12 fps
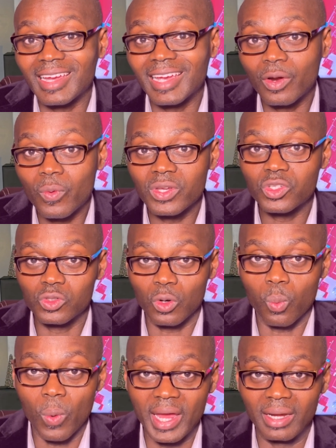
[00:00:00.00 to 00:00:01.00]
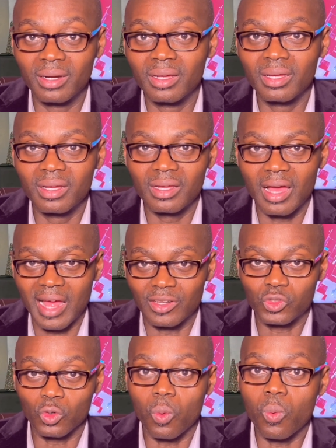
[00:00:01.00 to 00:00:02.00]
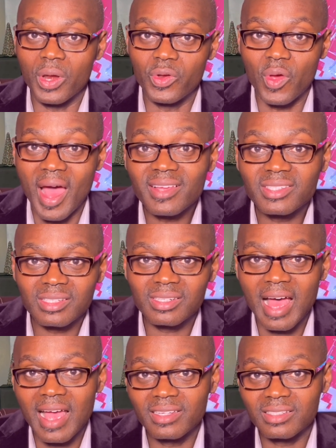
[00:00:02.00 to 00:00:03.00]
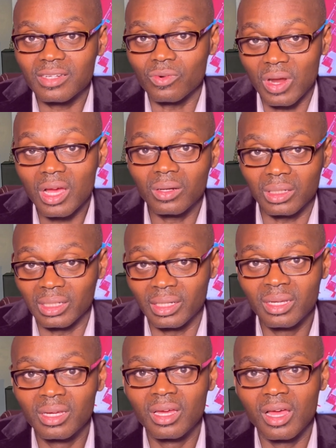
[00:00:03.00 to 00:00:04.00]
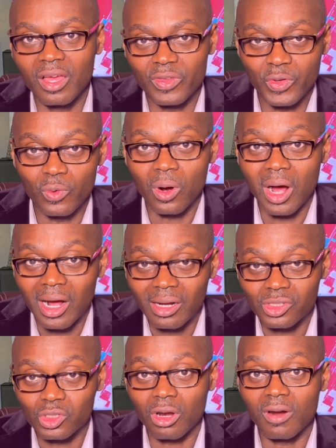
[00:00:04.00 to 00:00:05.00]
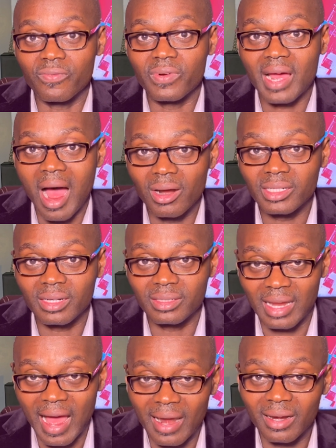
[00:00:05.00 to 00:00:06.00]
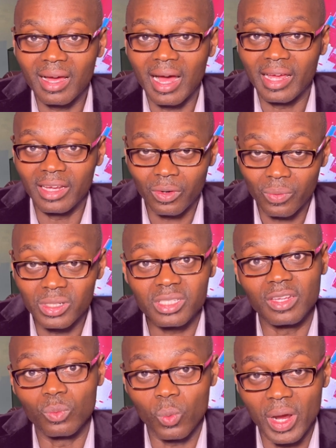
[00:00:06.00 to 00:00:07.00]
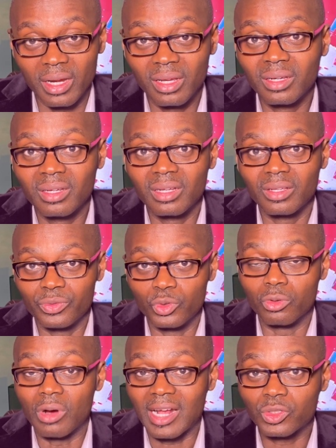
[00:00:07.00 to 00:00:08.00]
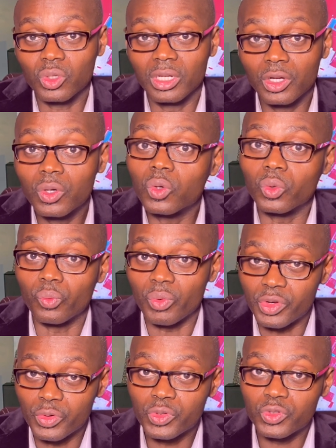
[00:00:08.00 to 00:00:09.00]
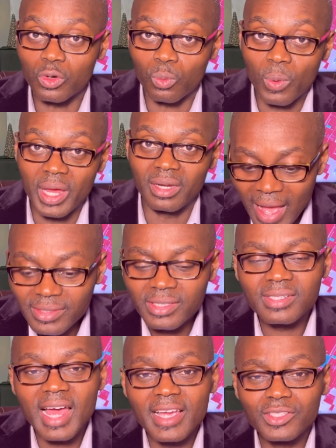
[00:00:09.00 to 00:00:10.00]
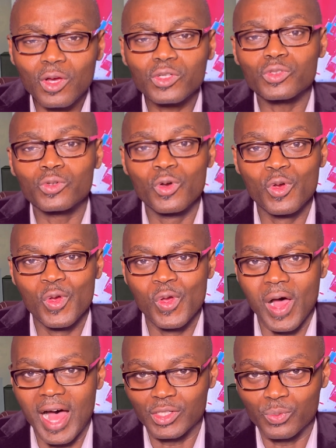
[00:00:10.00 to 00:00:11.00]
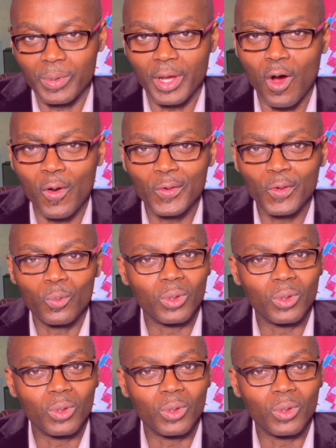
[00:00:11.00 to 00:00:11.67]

increase your weight. And so when you exercise regularly, you sort of counter that increase in weight. You actually could reduce your weight. Exercise also, as we all know,